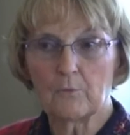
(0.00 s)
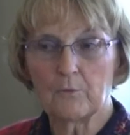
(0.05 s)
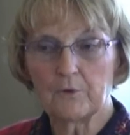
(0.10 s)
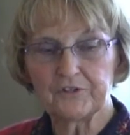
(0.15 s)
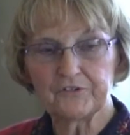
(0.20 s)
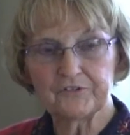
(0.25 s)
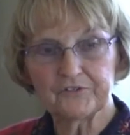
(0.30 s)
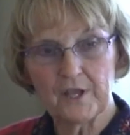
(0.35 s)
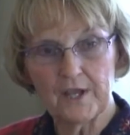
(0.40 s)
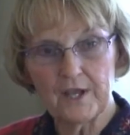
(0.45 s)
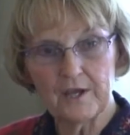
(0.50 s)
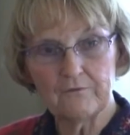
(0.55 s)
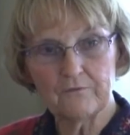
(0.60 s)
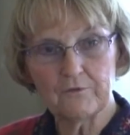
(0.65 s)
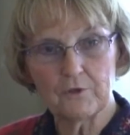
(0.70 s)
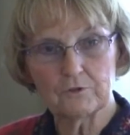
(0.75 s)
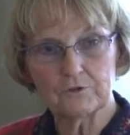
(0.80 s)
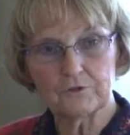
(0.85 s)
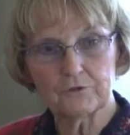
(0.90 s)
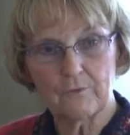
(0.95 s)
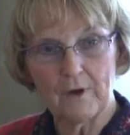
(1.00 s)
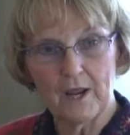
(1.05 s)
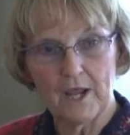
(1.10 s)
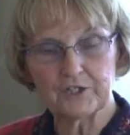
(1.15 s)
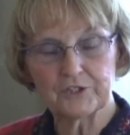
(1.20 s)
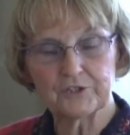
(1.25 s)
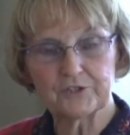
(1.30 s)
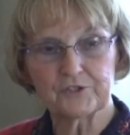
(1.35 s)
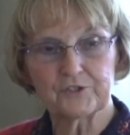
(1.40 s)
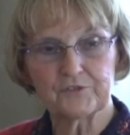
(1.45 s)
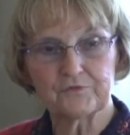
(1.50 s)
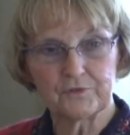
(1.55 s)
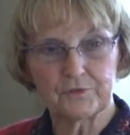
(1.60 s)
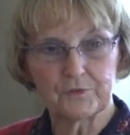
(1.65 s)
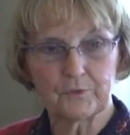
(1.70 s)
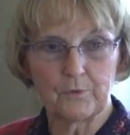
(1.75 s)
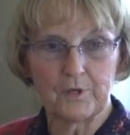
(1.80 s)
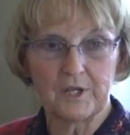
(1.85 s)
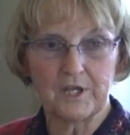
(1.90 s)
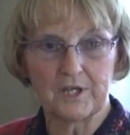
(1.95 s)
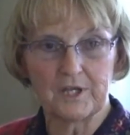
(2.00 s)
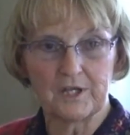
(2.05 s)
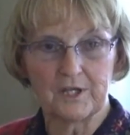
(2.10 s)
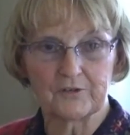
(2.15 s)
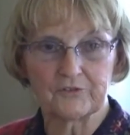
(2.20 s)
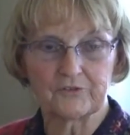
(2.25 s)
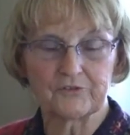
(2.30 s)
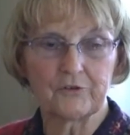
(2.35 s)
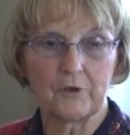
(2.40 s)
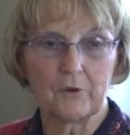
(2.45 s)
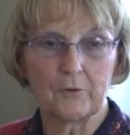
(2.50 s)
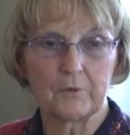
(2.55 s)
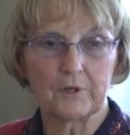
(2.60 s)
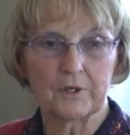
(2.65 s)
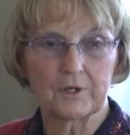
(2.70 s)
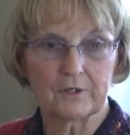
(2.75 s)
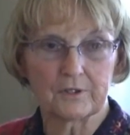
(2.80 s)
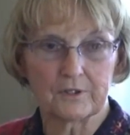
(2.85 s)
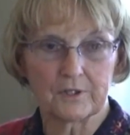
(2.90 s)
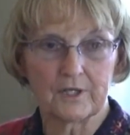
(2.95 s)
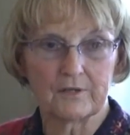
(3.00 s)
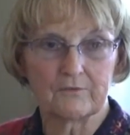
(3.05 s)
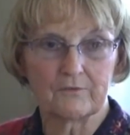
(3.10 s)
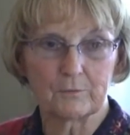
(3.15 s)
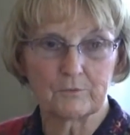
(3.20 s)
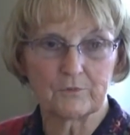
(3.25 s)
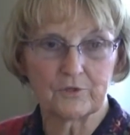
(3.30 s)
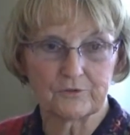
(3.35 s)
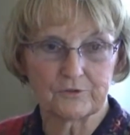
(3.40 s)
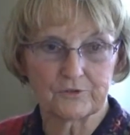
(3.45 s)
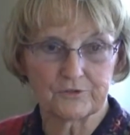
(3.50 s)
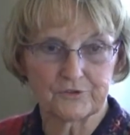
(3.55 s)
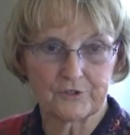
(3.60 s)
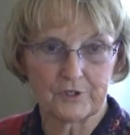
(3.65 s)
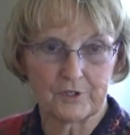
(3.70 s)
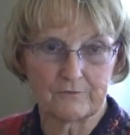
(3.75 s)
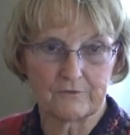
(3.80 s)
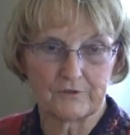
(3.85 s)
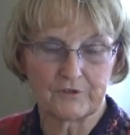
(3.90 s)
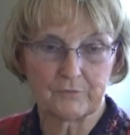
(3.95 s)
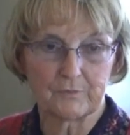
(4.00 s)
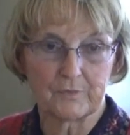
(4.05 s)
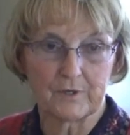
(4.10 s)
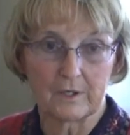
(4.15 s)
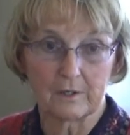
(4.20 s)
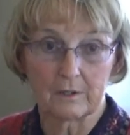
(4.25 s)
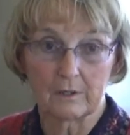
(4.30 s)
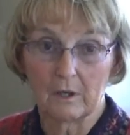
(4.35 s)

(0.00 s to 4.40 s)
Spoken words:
we saved those rations for the weekend so we could give them to the servicemen.